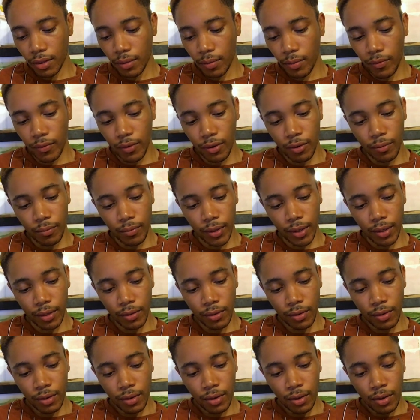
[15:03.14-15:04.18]
to provoke me,
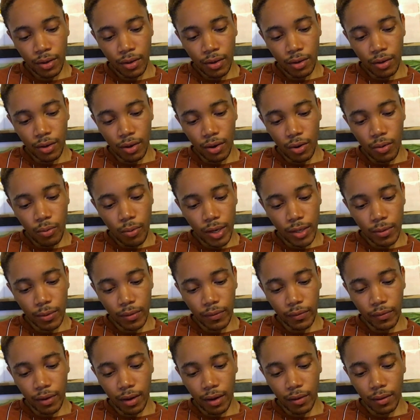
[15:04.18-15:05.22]
always
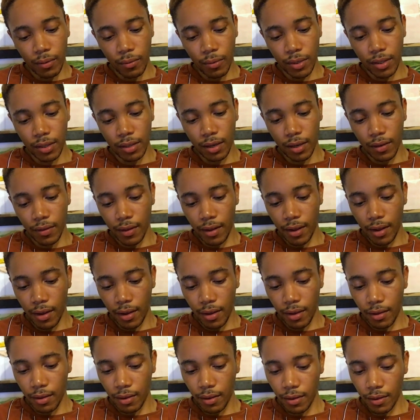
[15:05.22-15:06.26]
when father was not
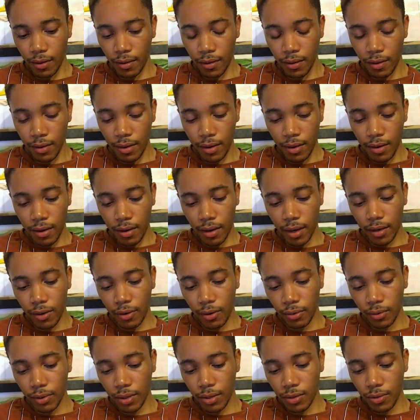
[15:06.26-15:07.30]
there. I
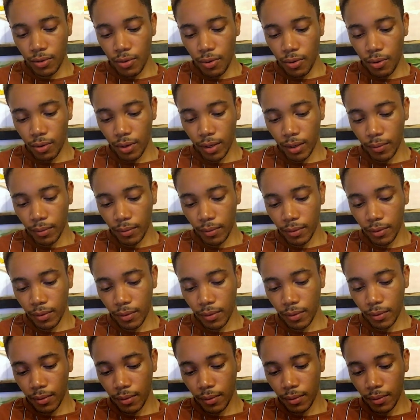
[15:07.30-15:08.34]
noticed calling
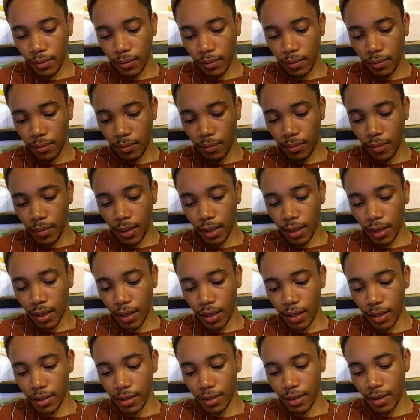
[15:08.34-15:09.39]
me
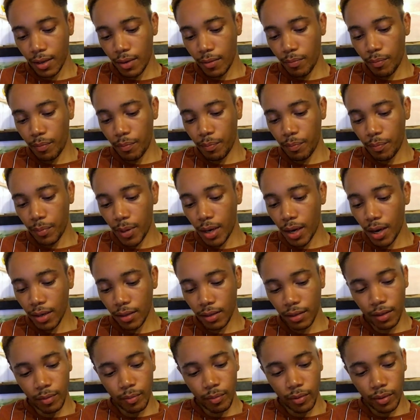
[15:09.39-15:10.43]
his
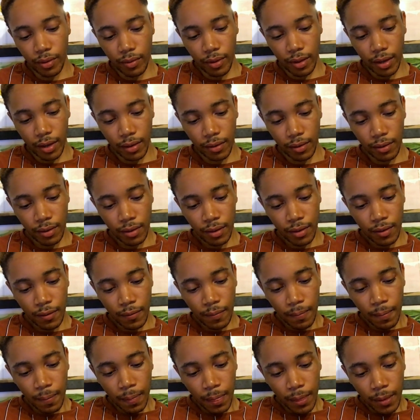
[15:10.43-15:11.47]
bastard brother,
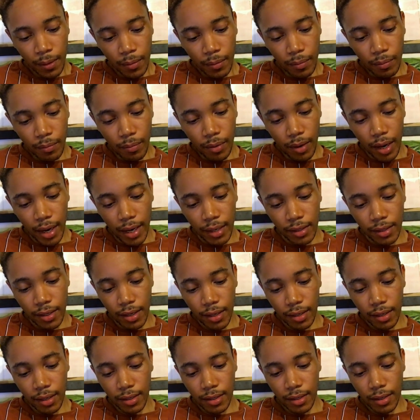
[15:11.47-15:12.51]
but I
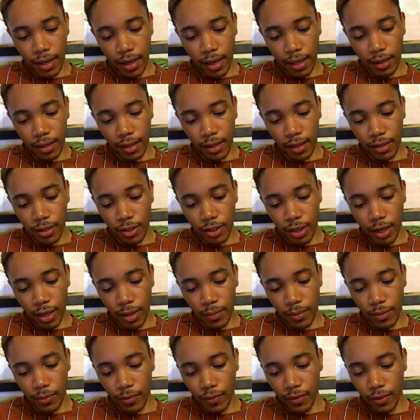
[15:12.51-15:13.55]
turned aside the
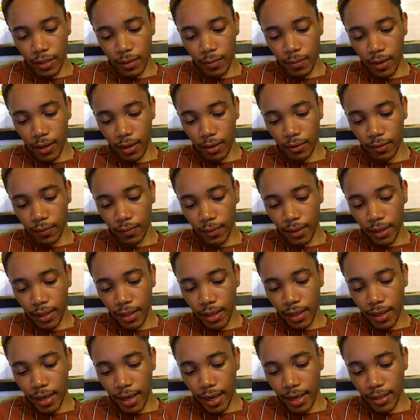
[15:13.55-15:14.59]
jibes with a smile,
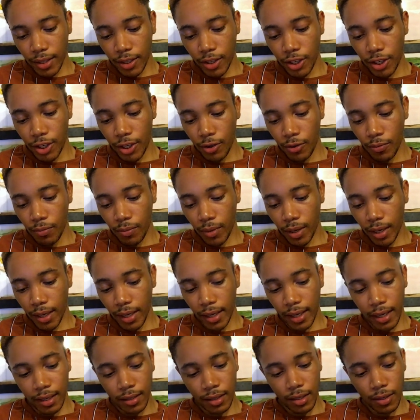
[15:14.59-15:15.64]
as a shield might
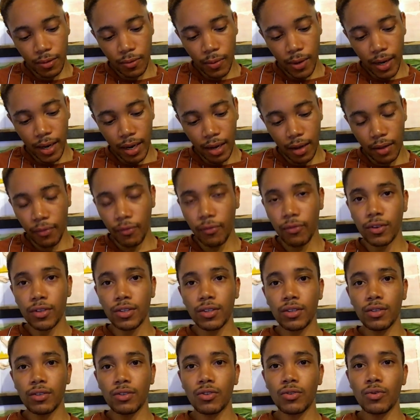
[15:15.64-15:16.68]
glance away at a
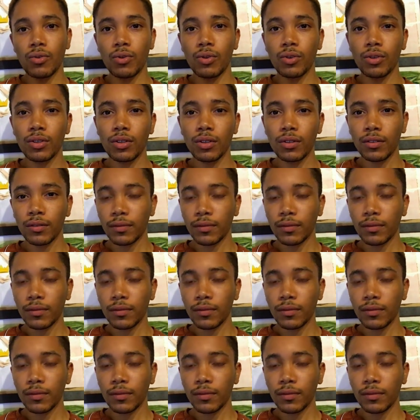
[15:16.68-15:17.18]
thrusting sword.